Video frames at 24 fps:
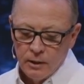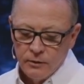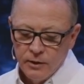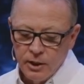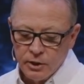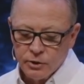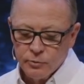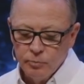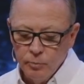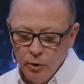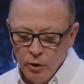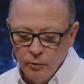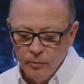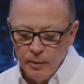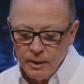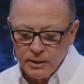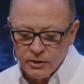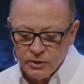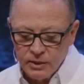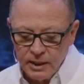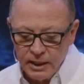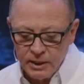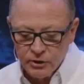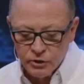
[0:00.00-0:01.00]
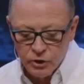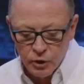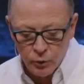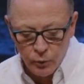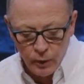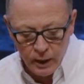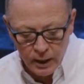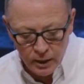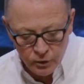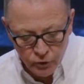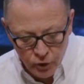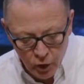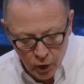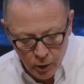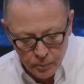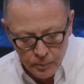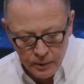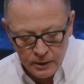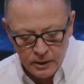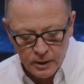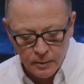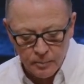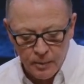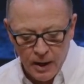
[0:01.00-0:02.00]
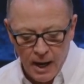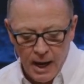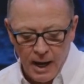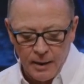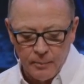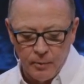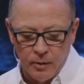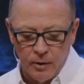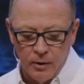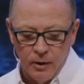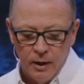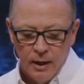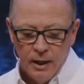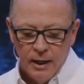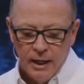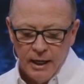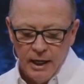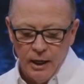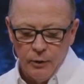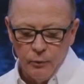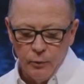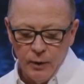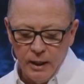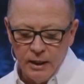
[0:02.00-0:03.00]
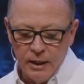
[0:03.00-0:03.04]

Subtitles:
This movement seeks to reinterpret the Bible. It